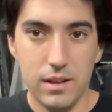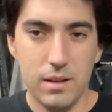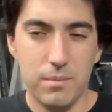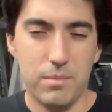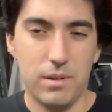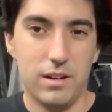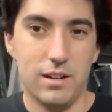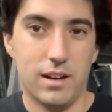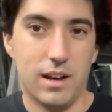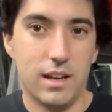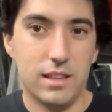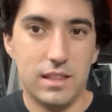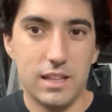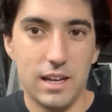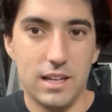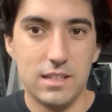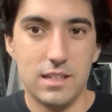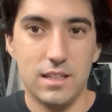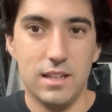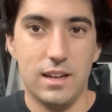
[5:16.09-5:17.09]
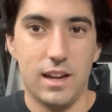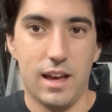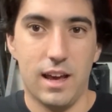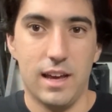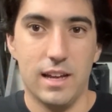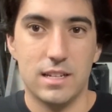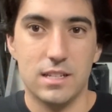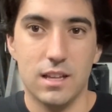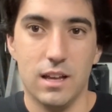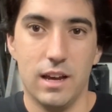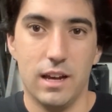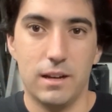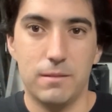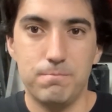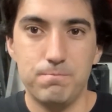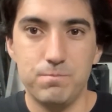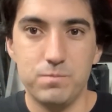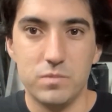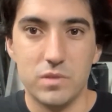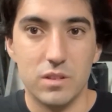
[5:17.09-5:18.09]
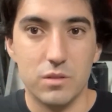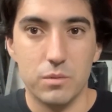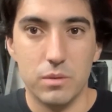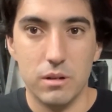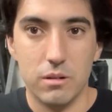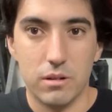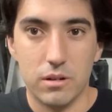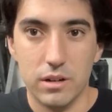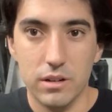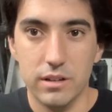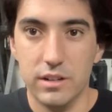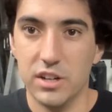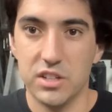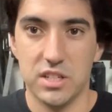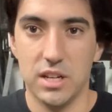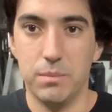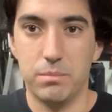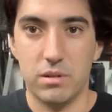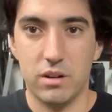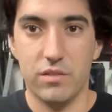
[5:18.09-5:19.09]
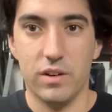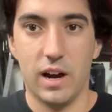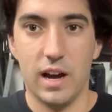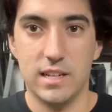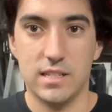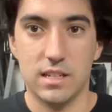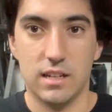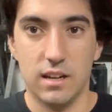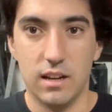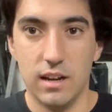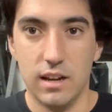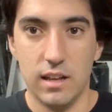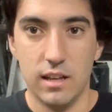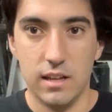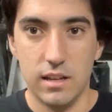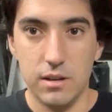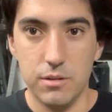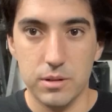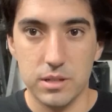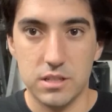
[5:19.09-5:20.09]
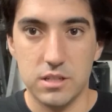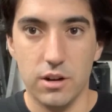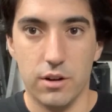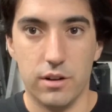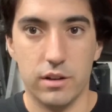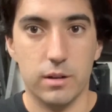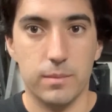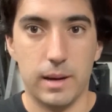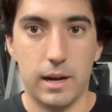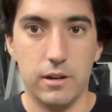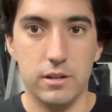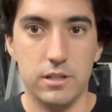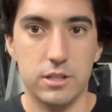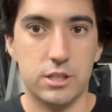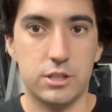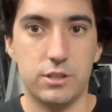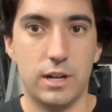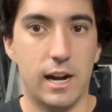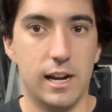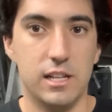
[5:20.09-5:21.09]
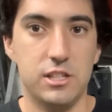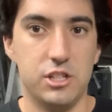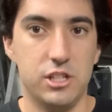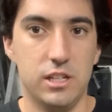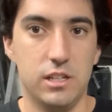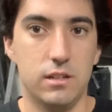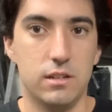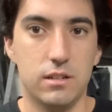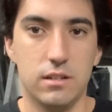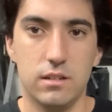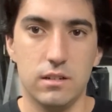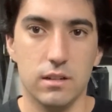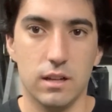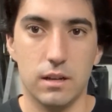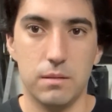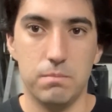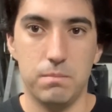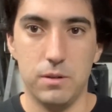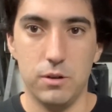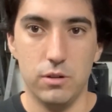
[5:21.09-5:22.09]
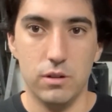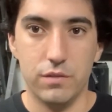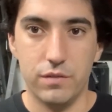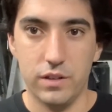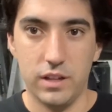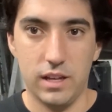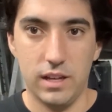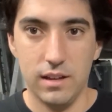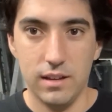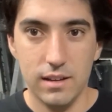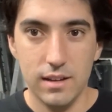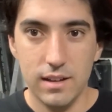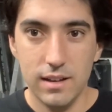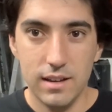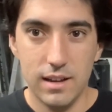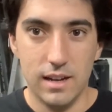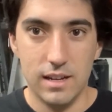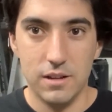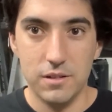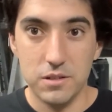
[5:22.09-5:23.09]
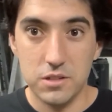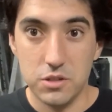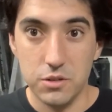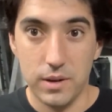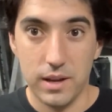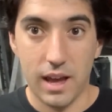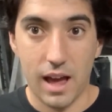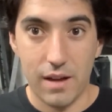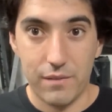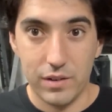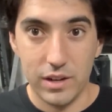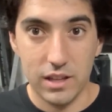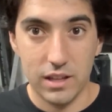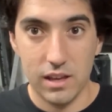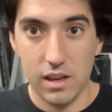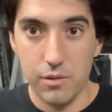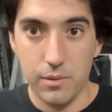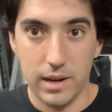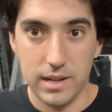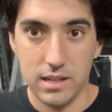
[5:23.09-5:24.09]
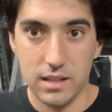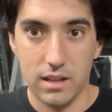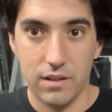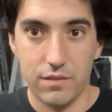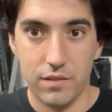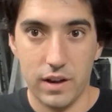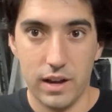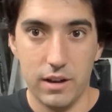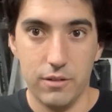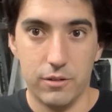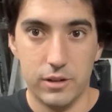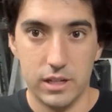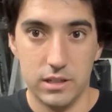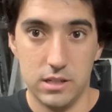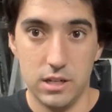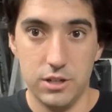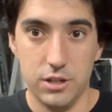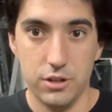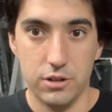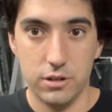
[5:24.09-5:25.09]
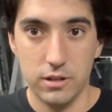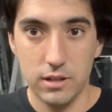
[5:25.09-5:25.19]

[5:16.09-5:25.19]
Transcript: But at the end of the day, it's like we were really just improvising, and he was going about his strategy like beautifully, and he was doing everything he went into the fight and wanted to do.